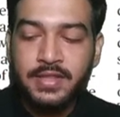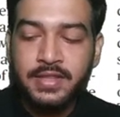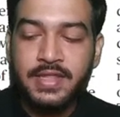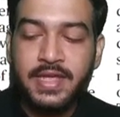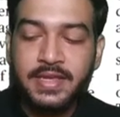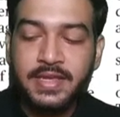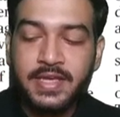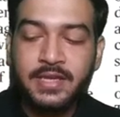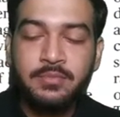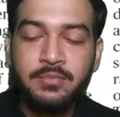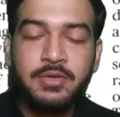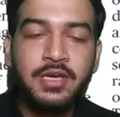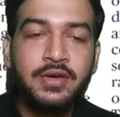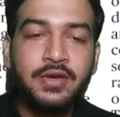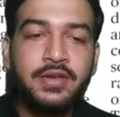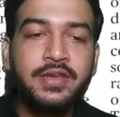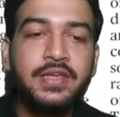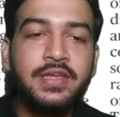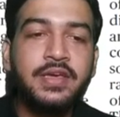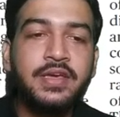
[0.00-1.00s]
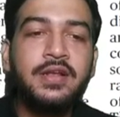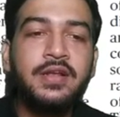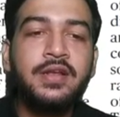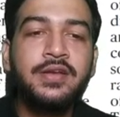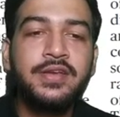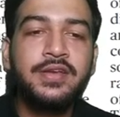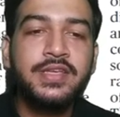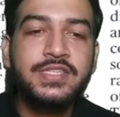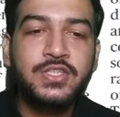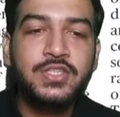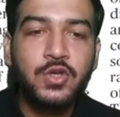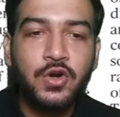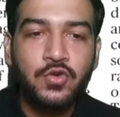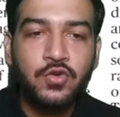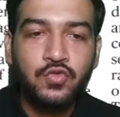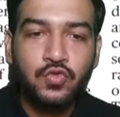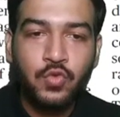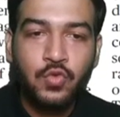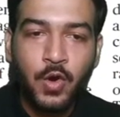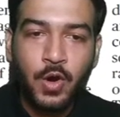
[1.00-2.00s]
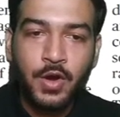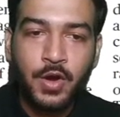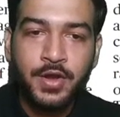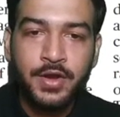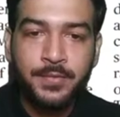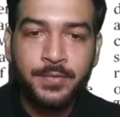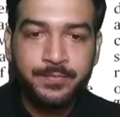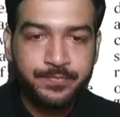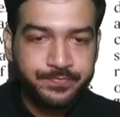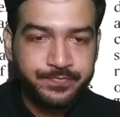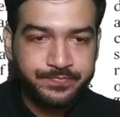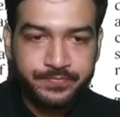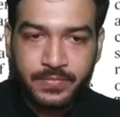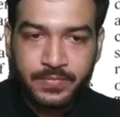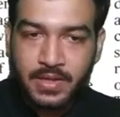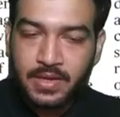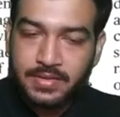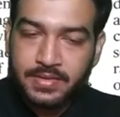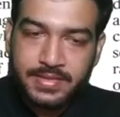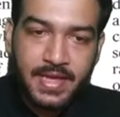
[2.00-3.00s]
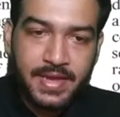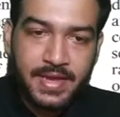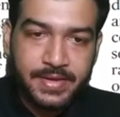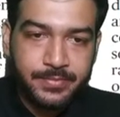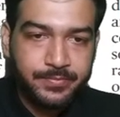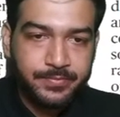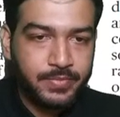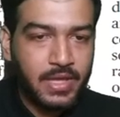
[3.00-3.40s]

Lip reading: There can be a real risk of war then.